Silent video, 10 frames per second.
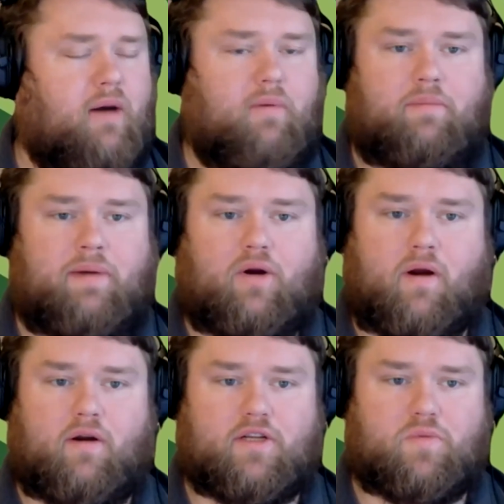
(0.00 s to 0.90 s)
How about
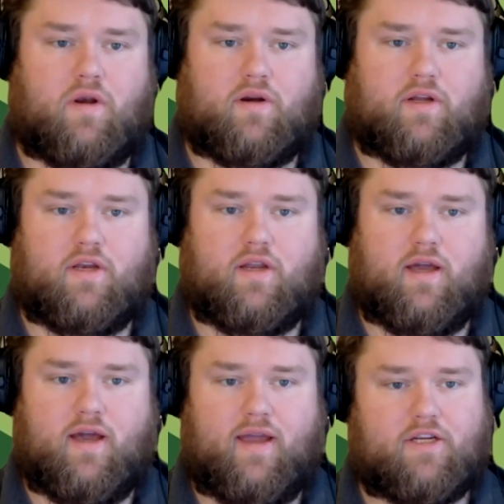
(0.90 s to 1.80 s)
power partners? What are
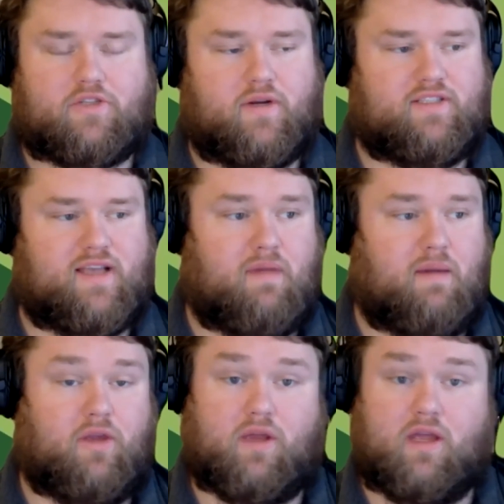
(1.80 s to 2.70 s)
good industries that
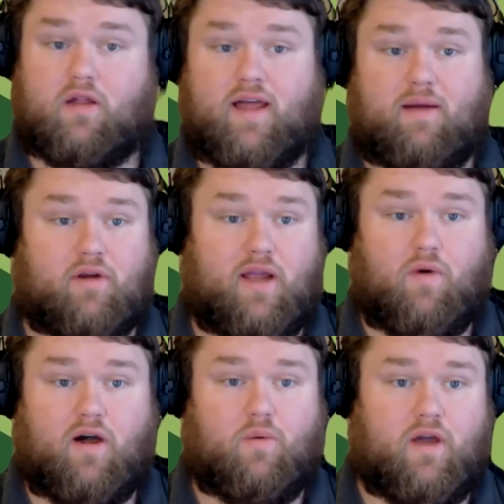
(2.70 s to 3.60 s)
maybe you can collaborate
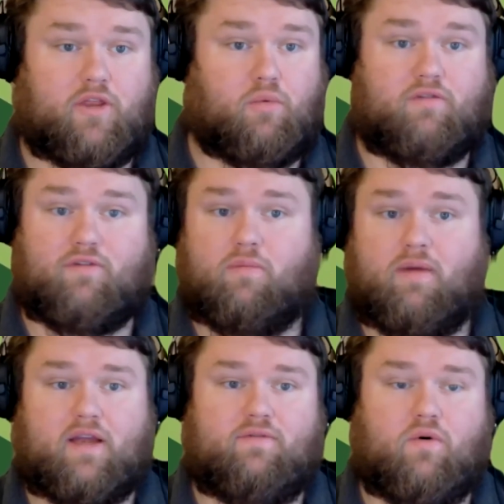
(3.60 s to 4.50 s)
well with or refer
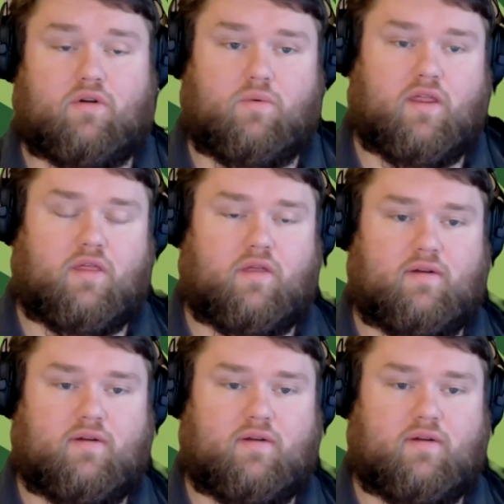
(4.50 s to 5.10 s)
back and forth with?